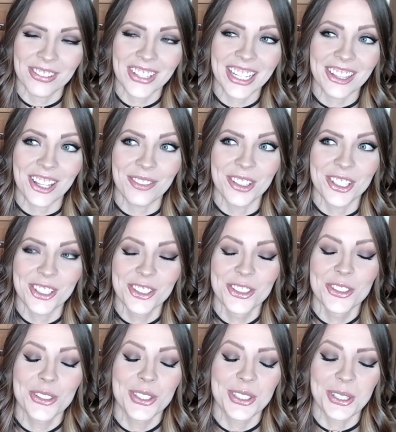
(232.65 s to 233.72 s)
I love it
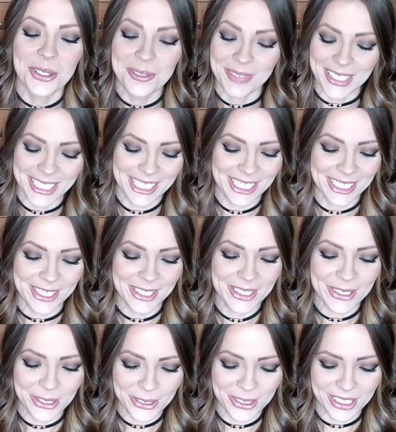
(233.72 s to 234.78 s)
so much. It is
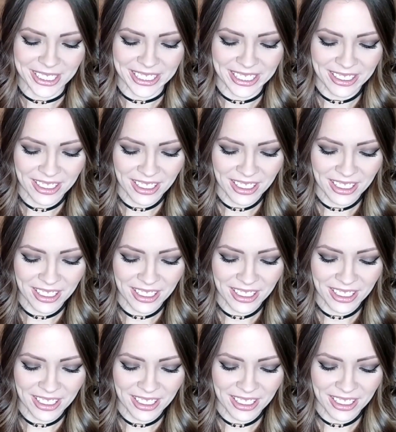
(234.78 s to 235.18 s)
so good.